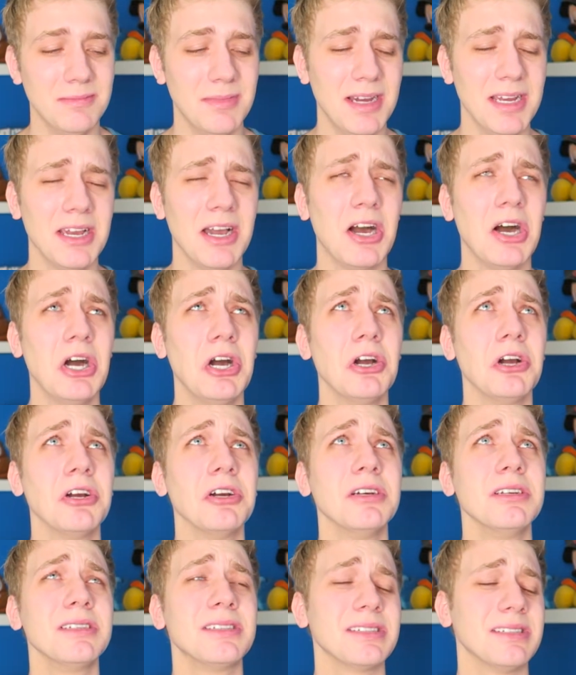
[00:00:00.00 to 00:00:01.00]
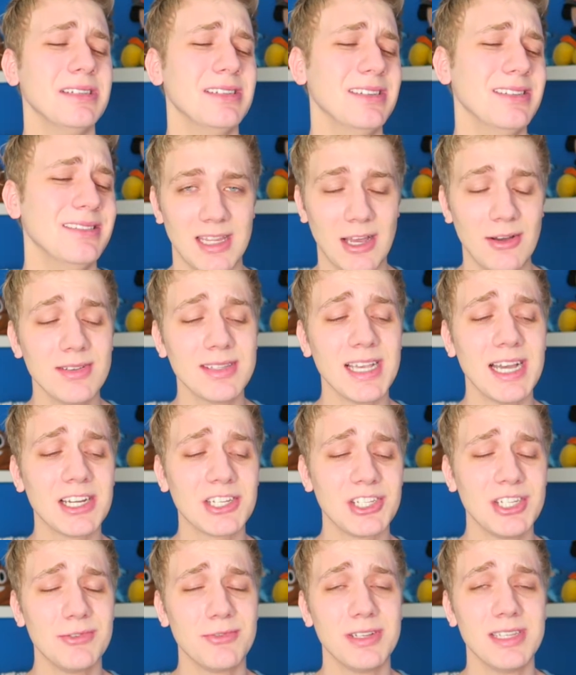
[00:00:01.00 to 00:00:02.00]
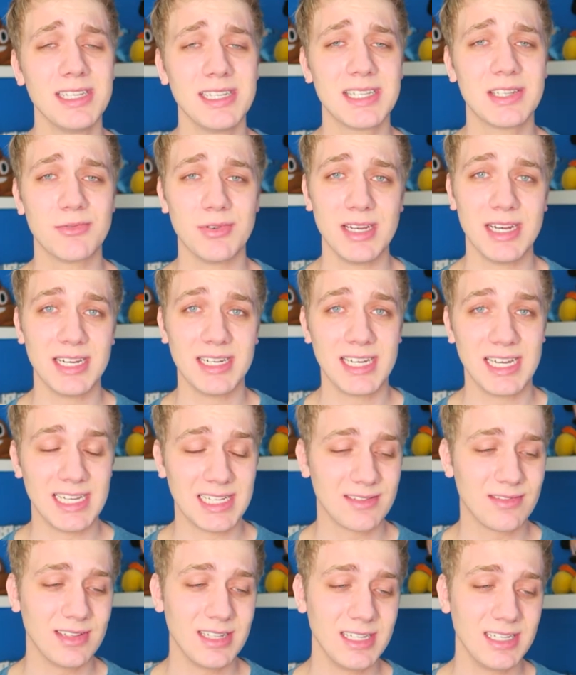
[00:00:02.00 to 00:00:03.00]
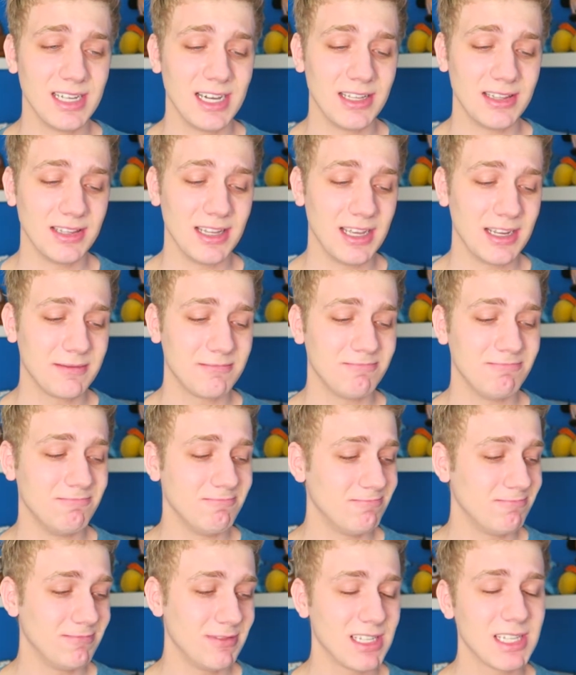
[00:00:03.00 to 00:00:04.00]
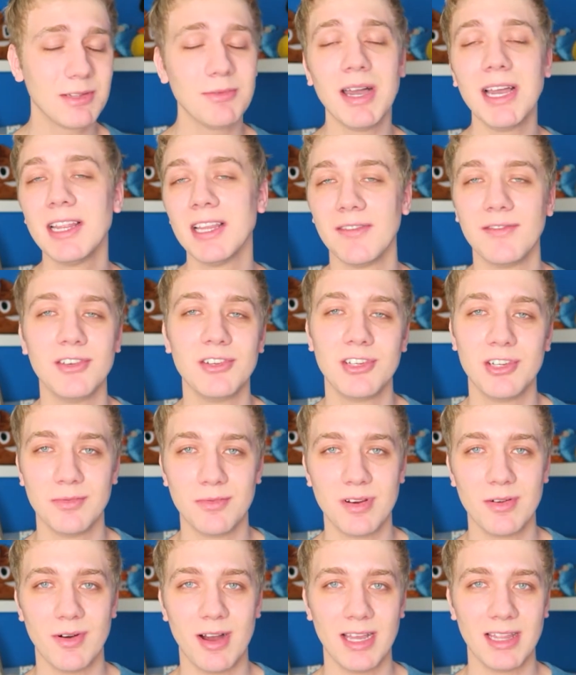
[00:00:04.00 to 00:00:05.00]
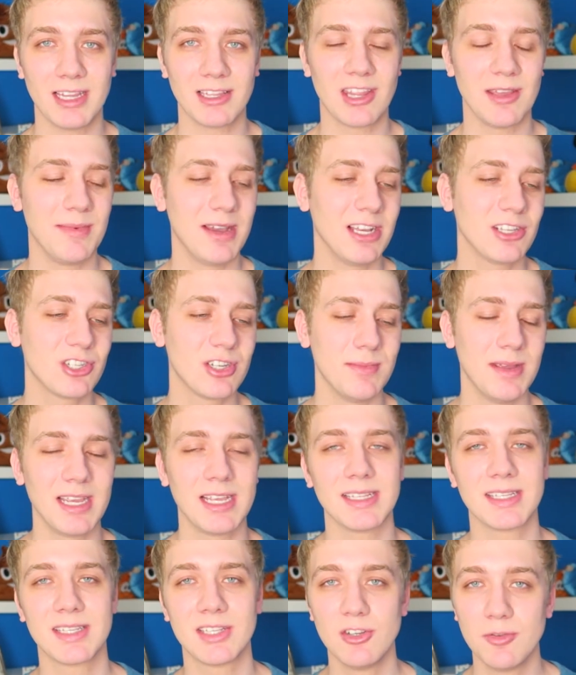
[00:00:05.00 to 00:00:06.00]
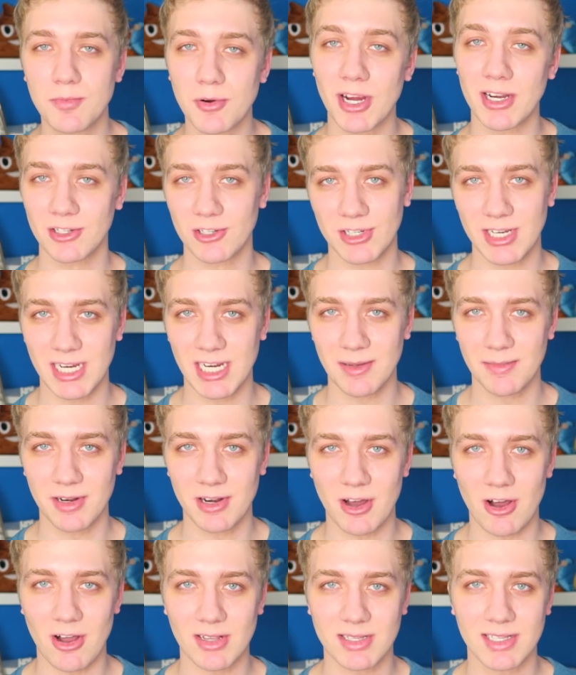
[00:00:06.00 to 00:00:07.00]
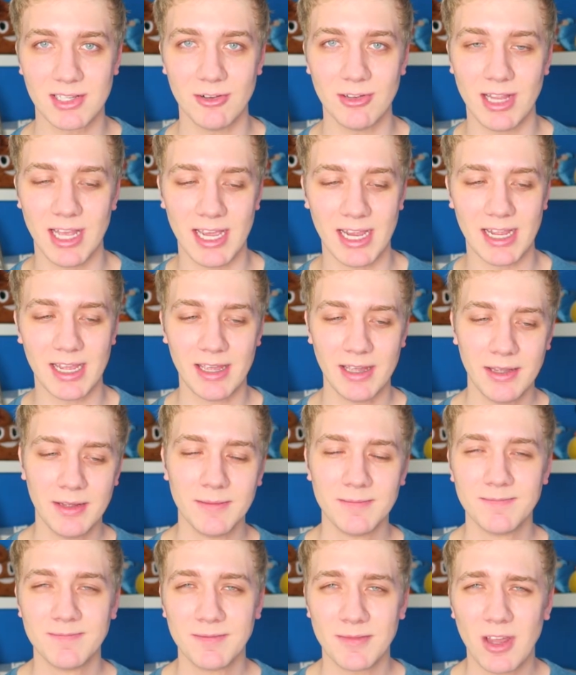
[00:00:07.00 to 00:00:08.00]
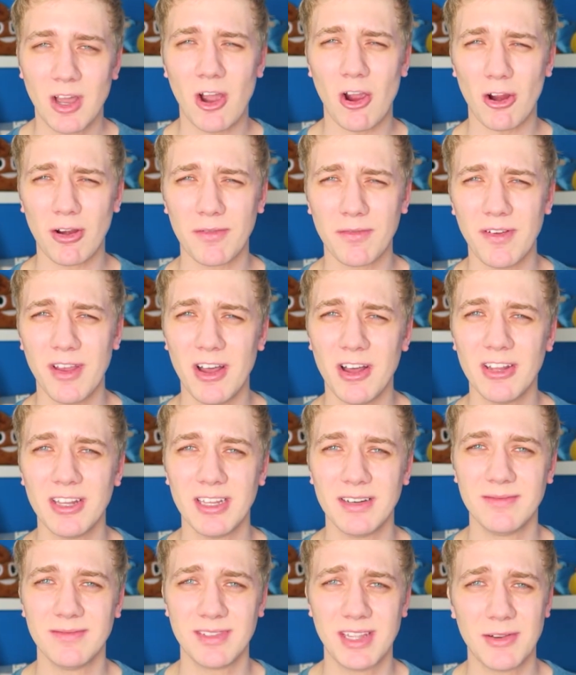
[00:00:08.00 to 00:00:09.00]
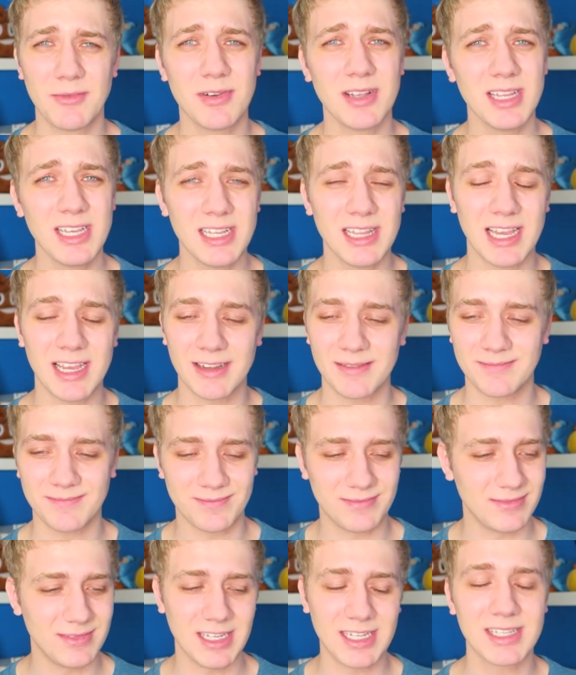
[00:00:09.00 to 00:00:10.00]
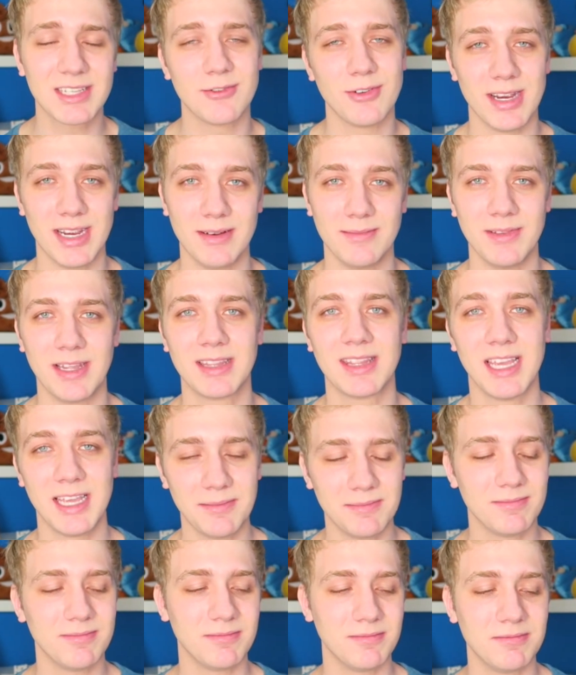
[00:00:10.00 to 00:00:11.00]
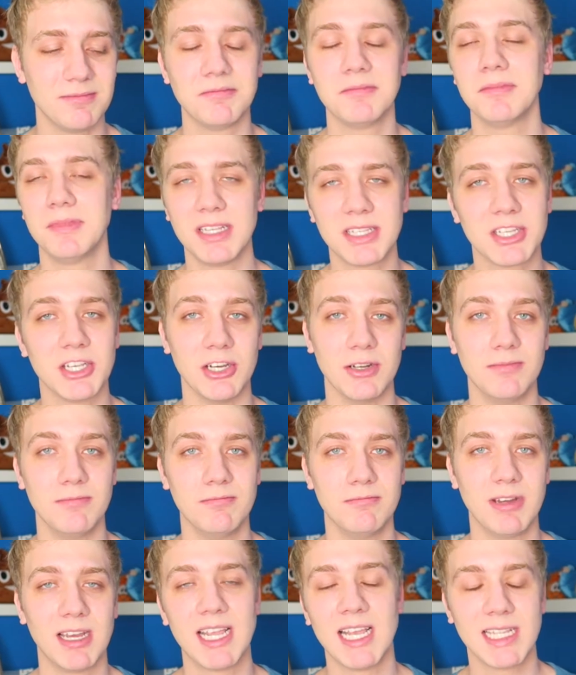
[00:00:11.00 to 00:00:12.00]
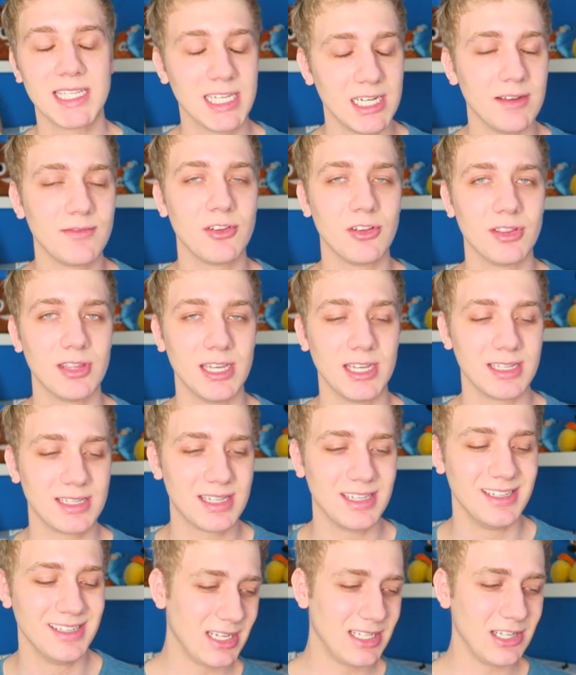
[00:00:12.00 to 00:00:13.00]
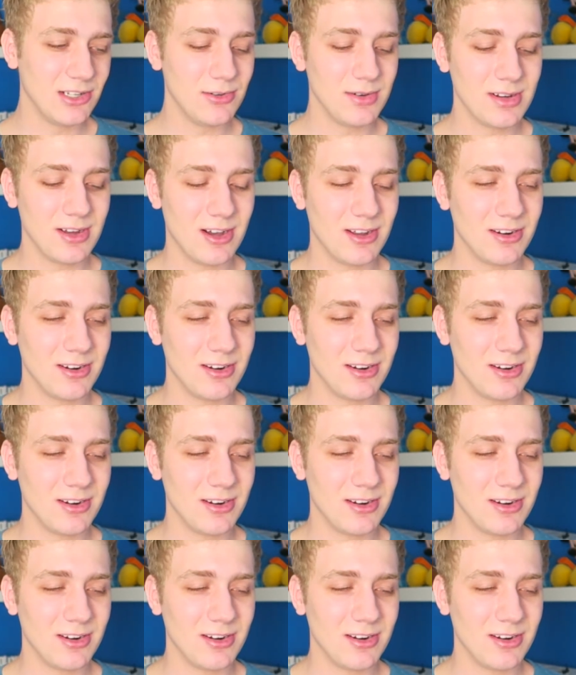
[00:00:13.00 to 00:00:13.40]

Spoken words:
my heart. That was actually really sweet and tastefully done. Like, this is why I love YouTube Rewind. Like, they managed to make it super entertaining, but also, like, heartfelt, and they really, like, it's great. Like, it's good. I can't say enough good things. Continuing